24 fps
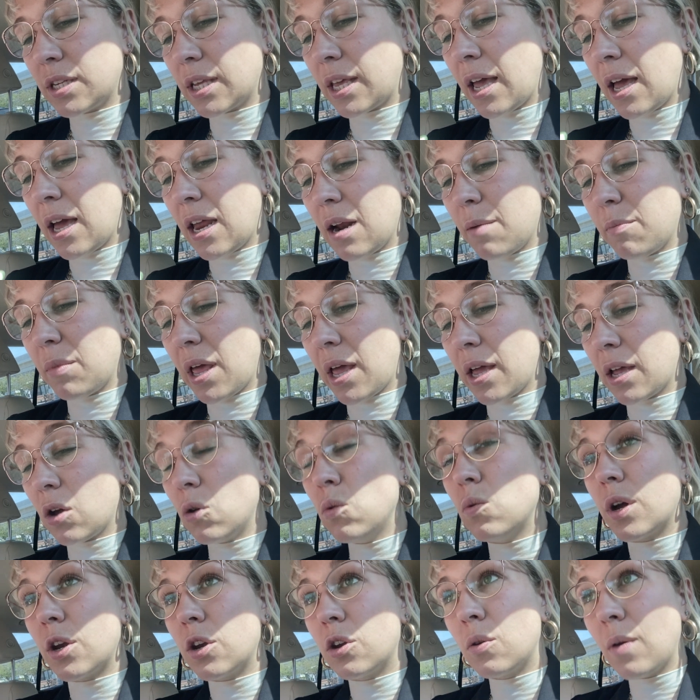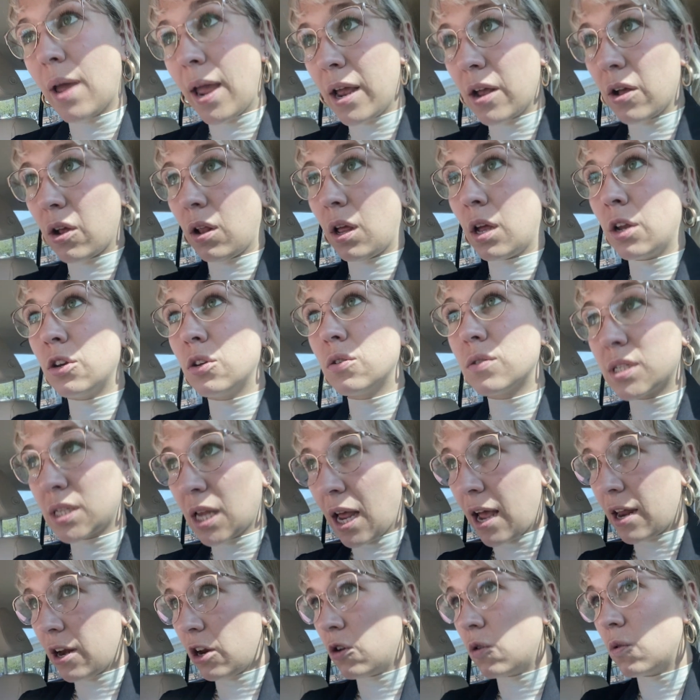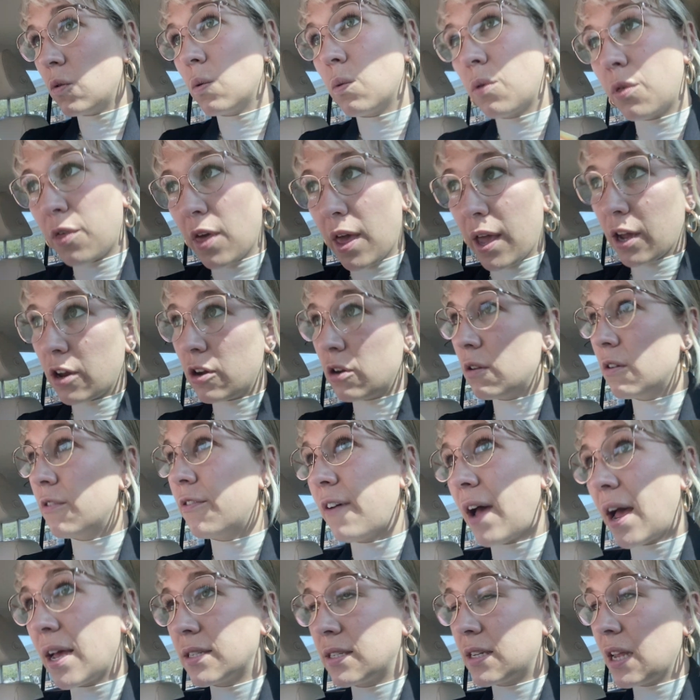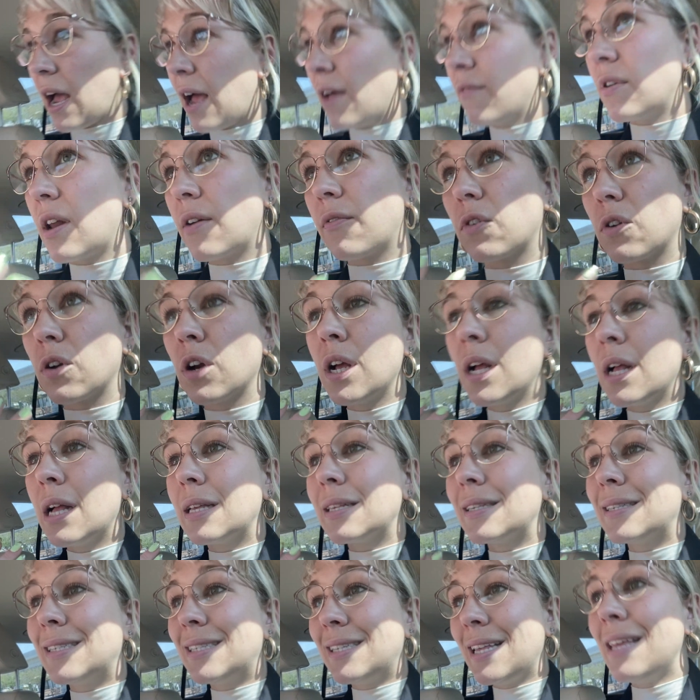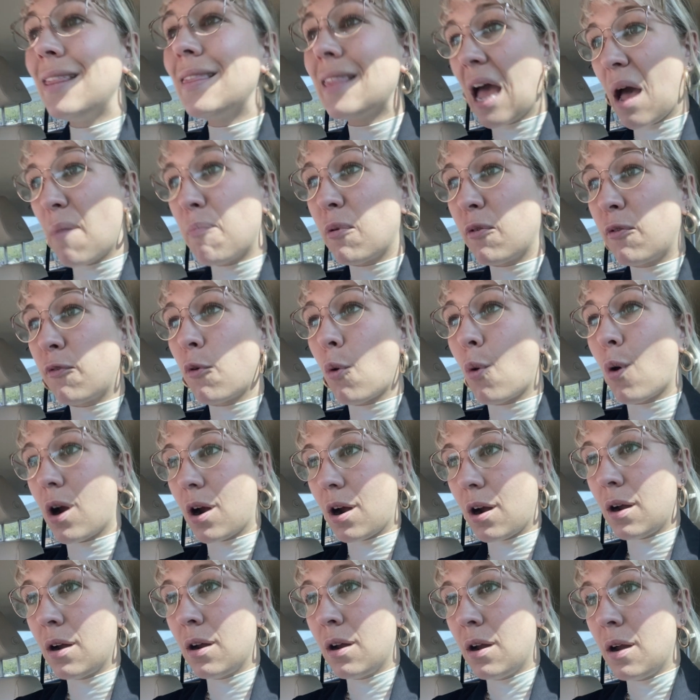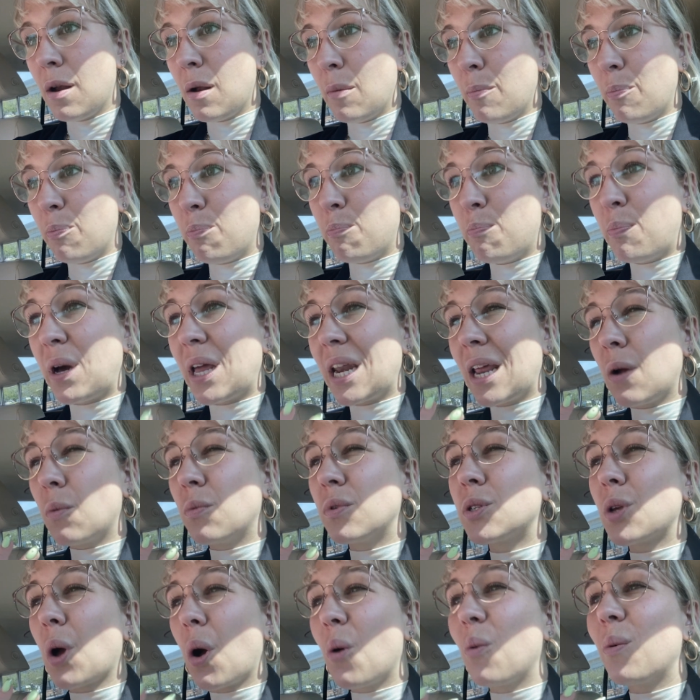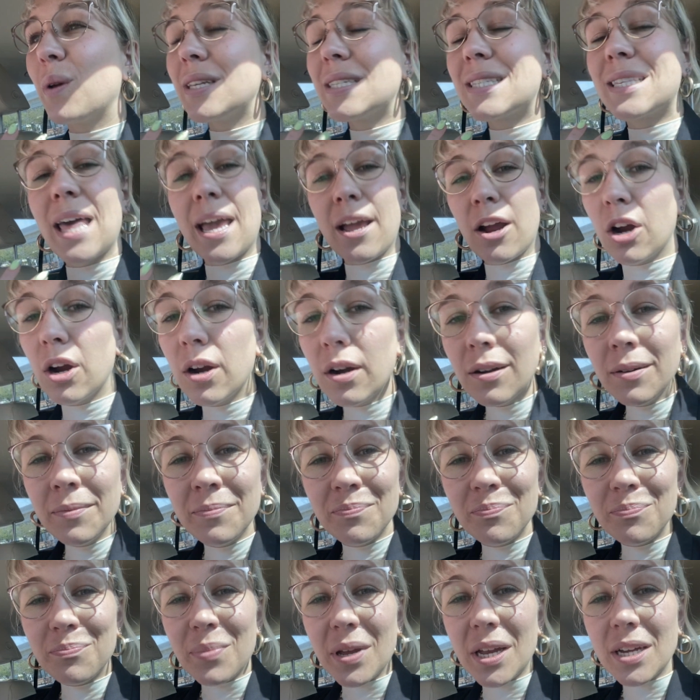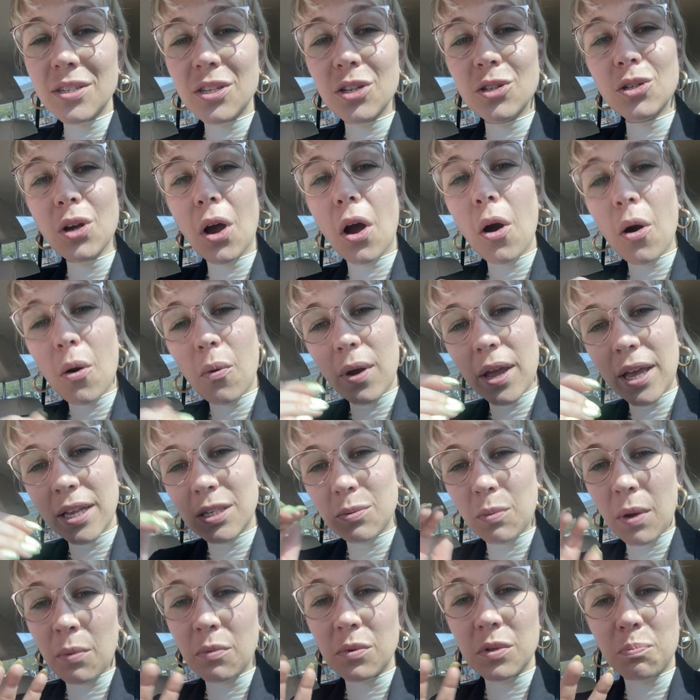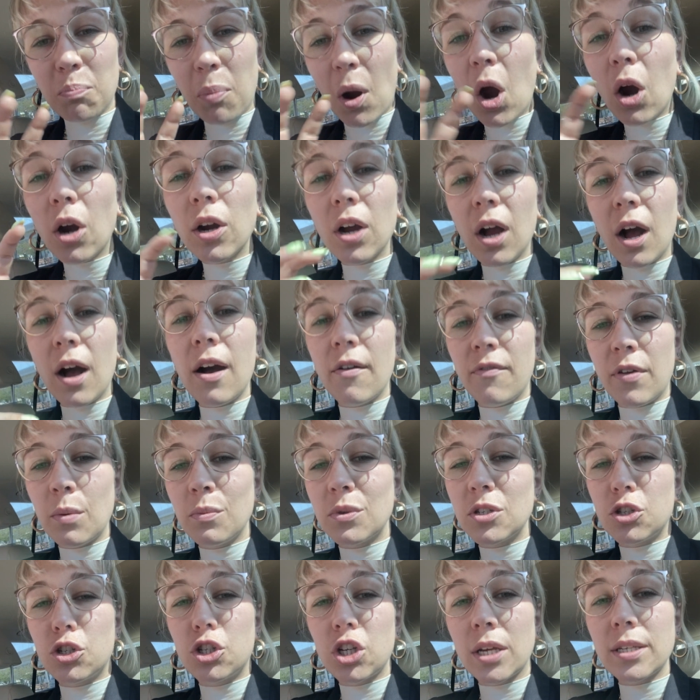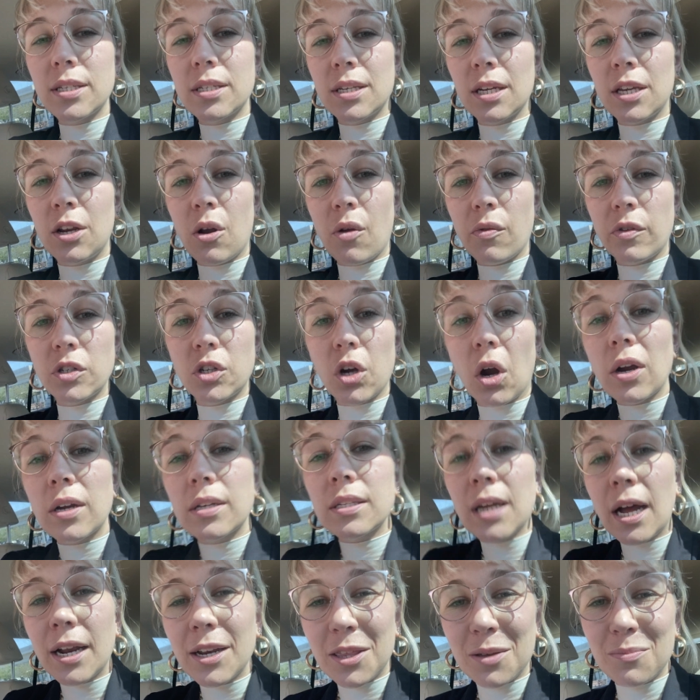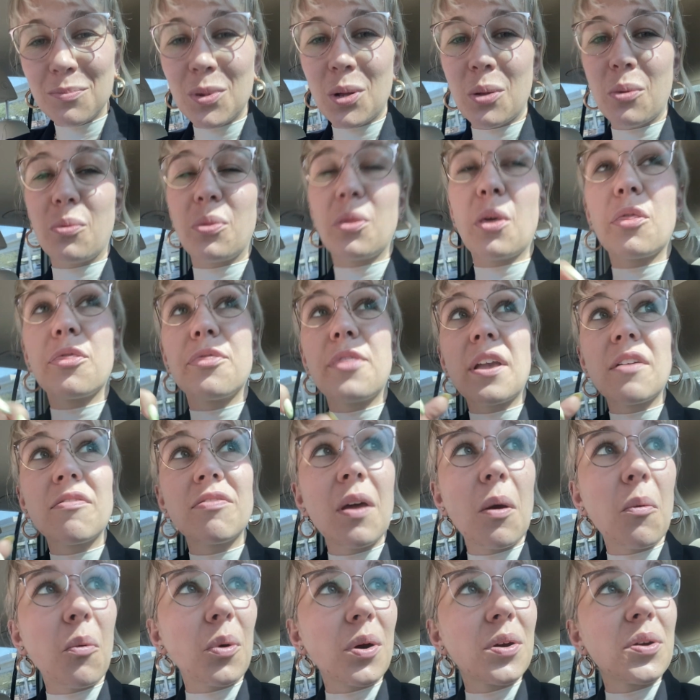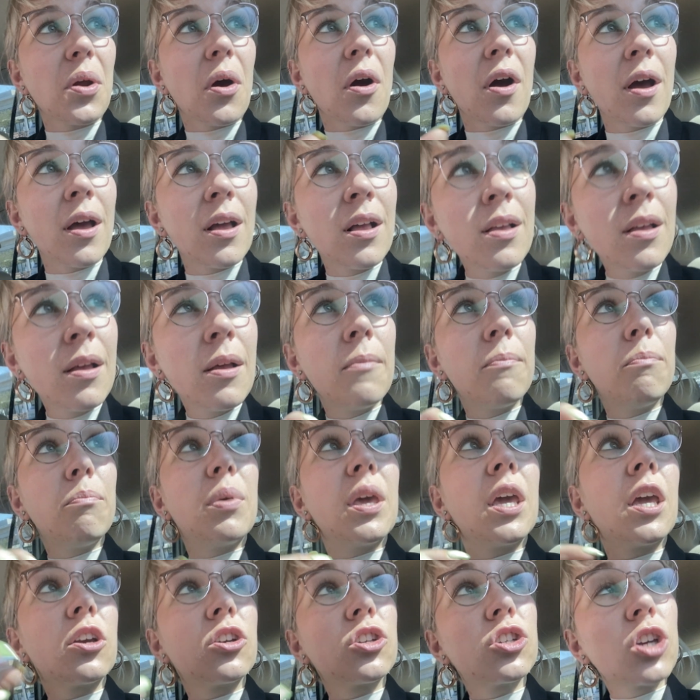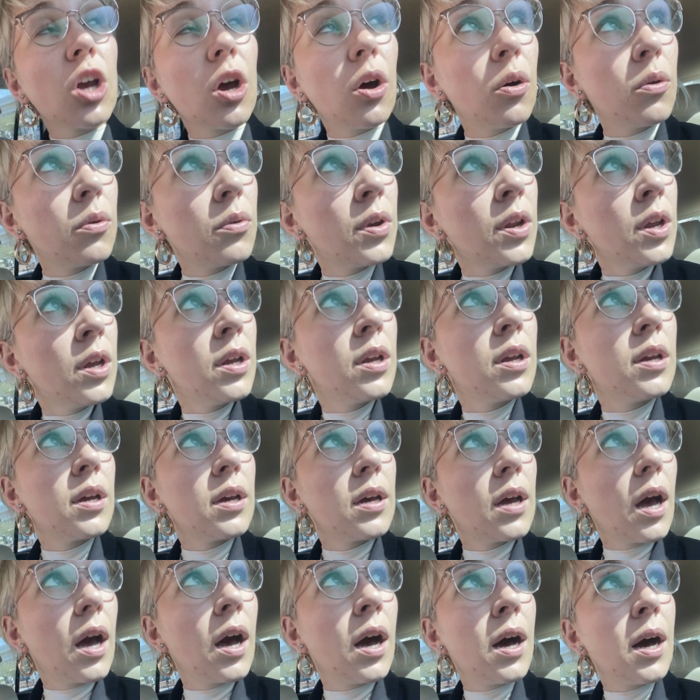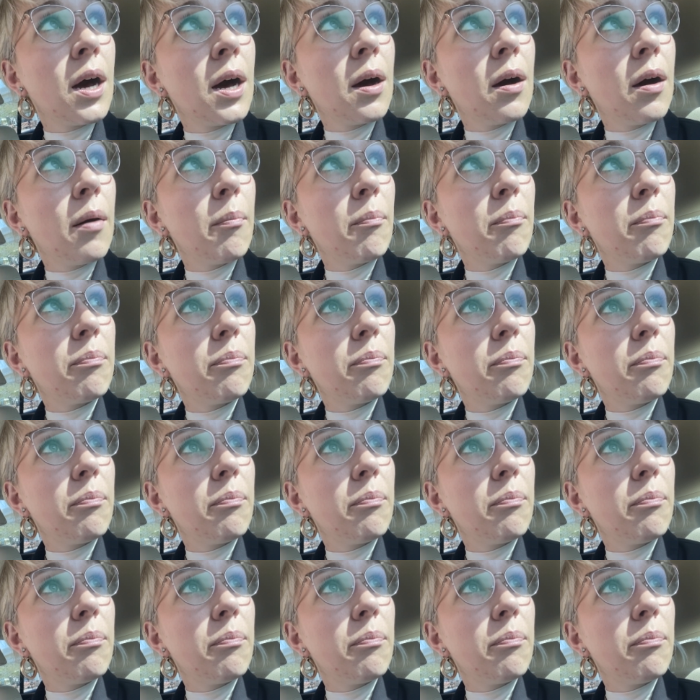again, I'm like, oh, a new angle, a new side, a new thing, a new facet. I've never seen that before, but it was always there because it's oh it's it was part of it was just you know the dark side of the moon the thing that we're not being shown um